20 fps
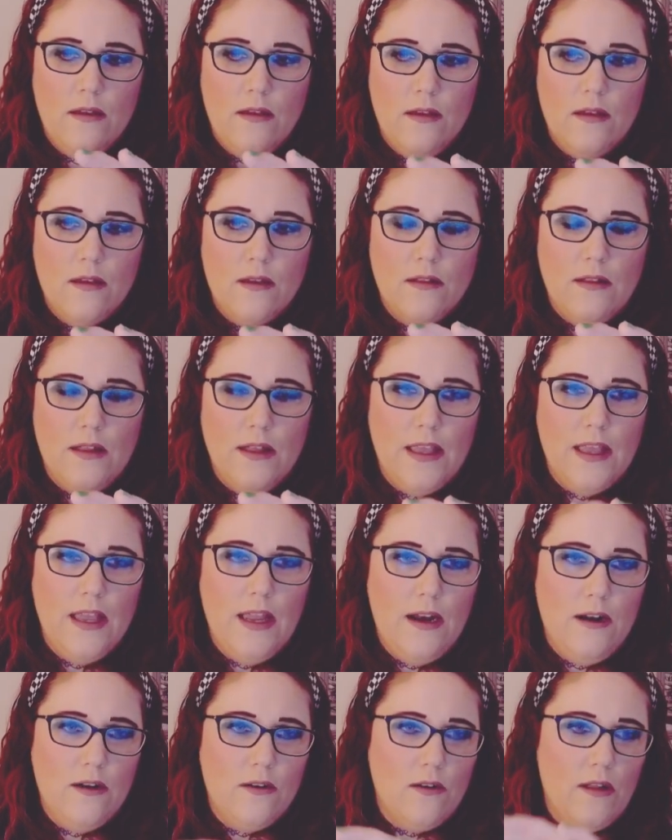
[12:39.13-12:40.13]
click
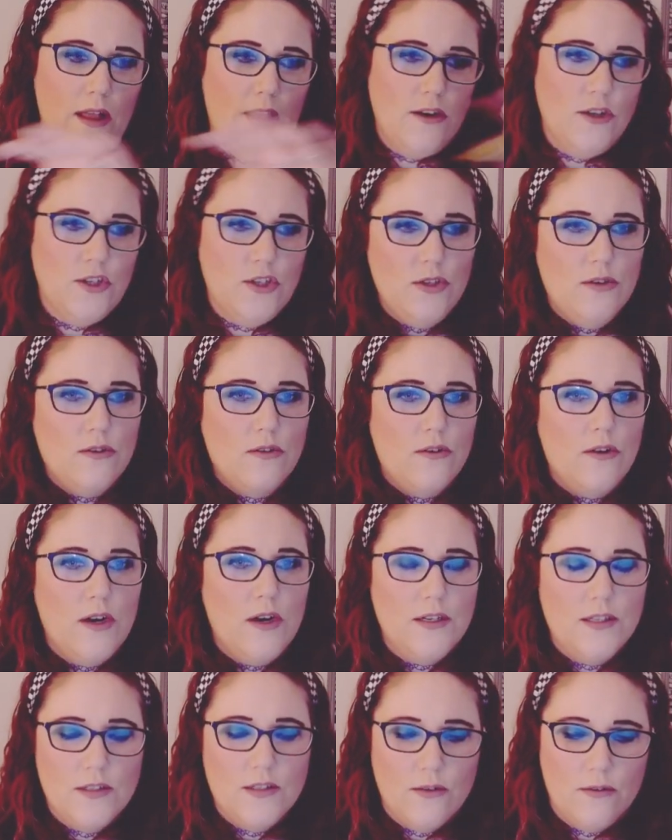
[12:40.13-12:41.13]
it, it'll like shoot
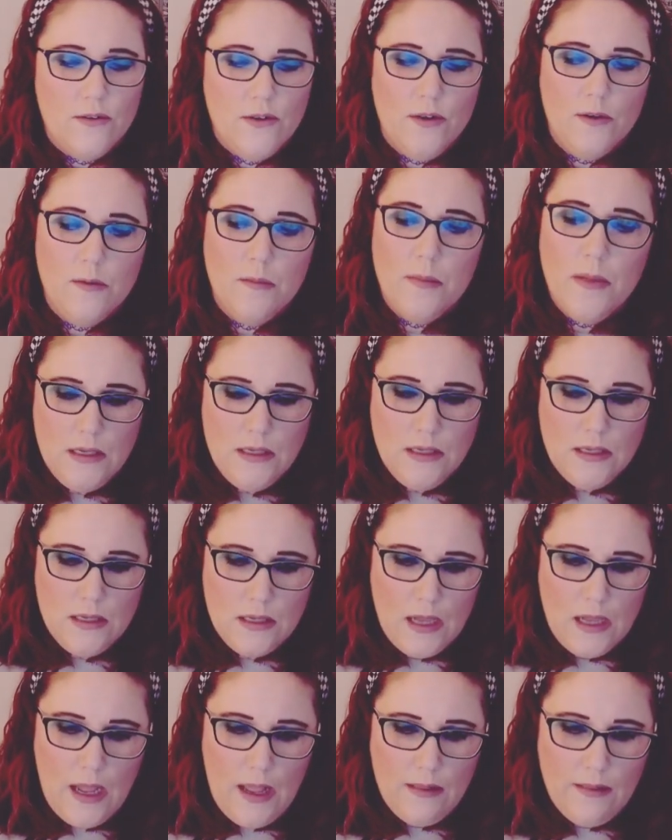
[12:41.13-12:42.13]
across the room.
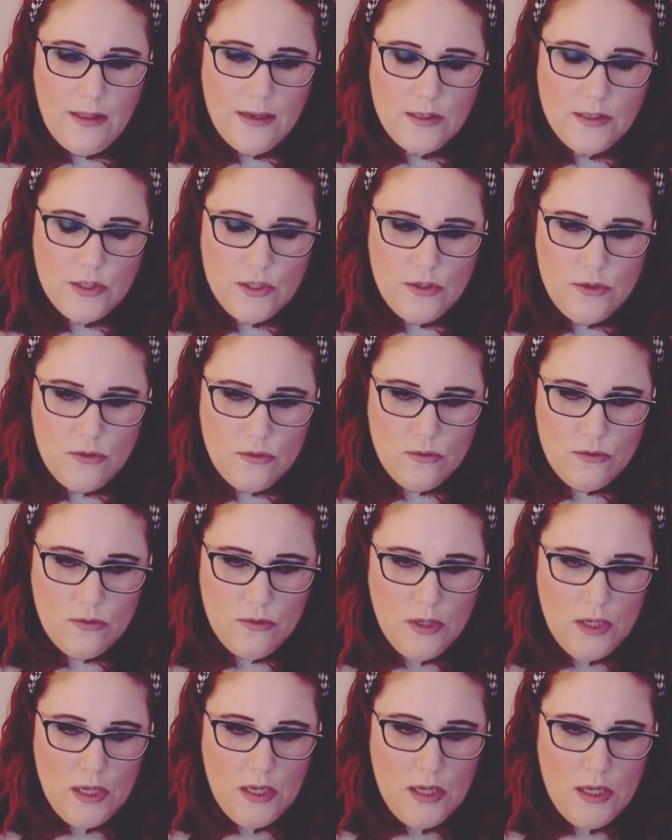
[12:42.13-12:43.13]
I like to
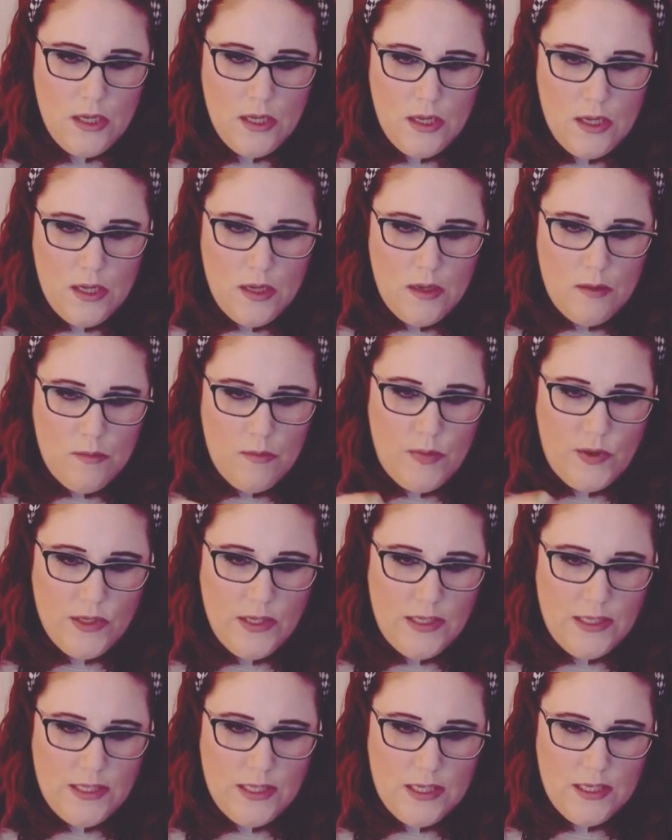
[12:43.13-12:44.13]

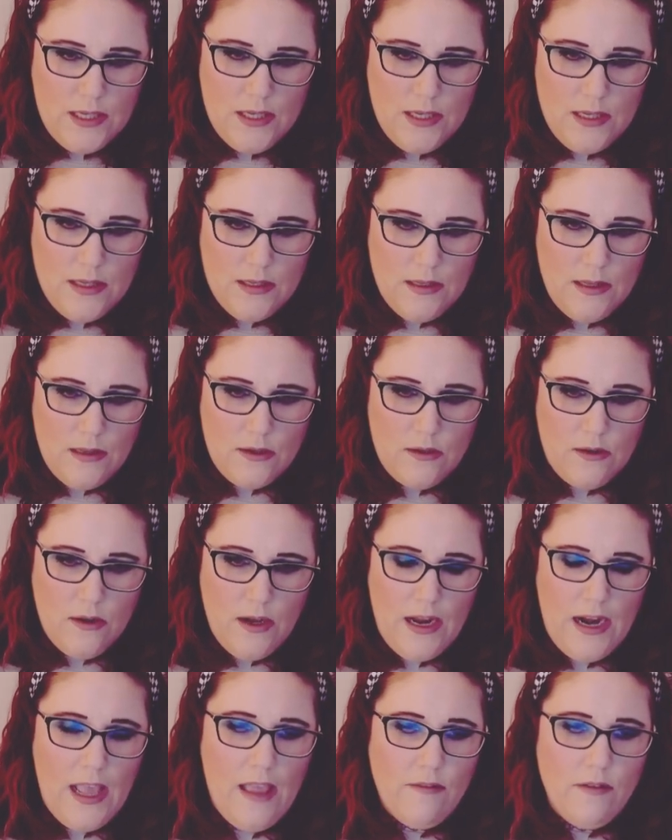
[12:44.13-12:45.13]
put the little,
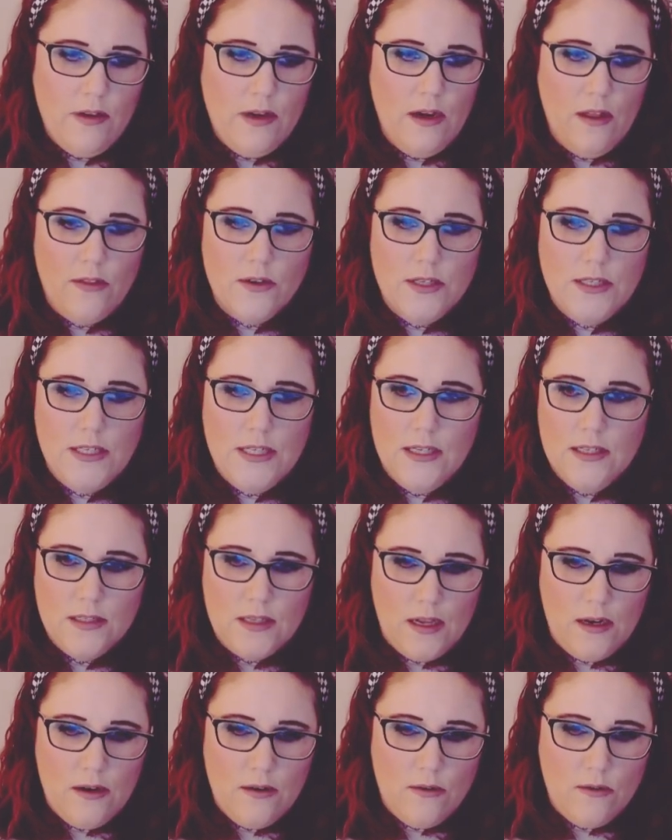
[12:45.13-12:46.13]
and I have another disc,
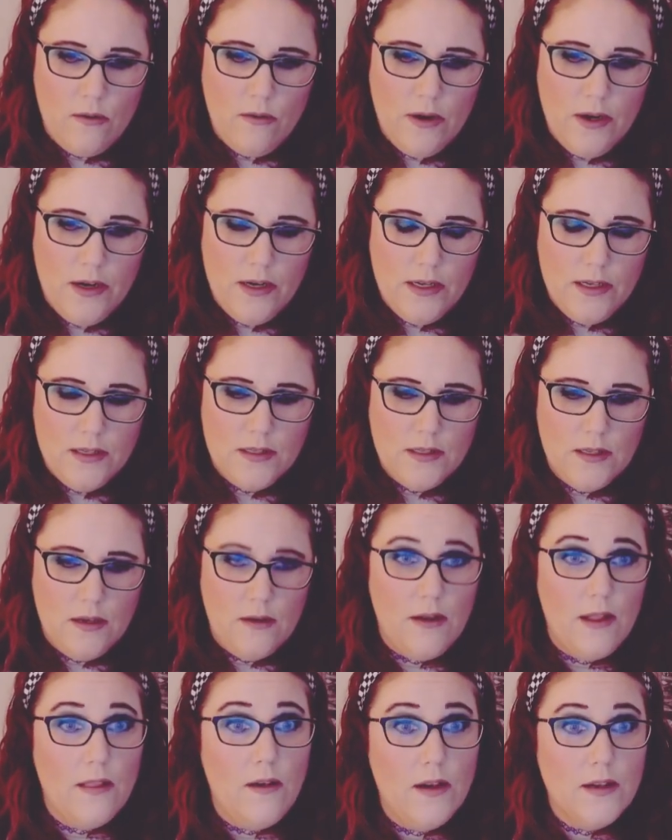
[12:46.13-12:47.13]
I don't know where it is though,
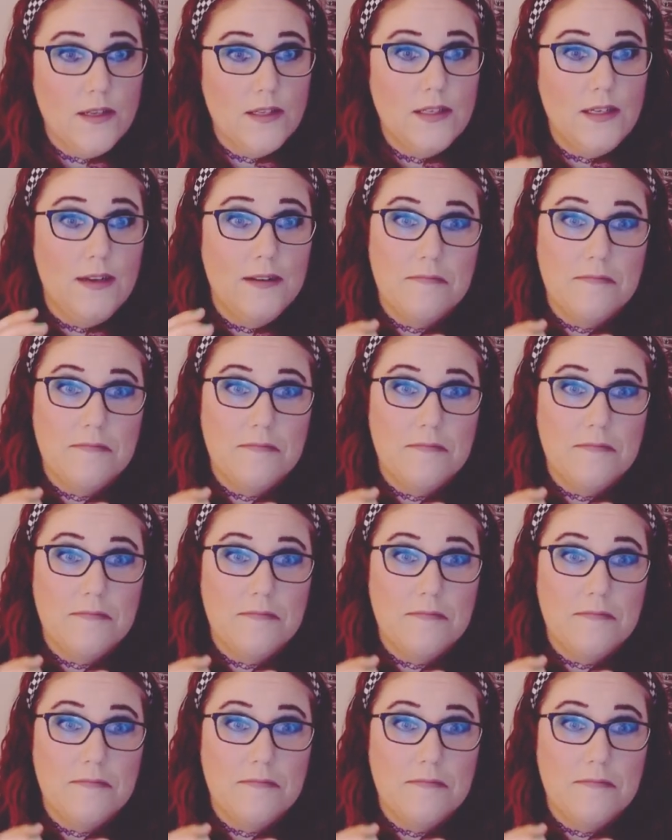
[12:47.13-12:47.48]
I lost it.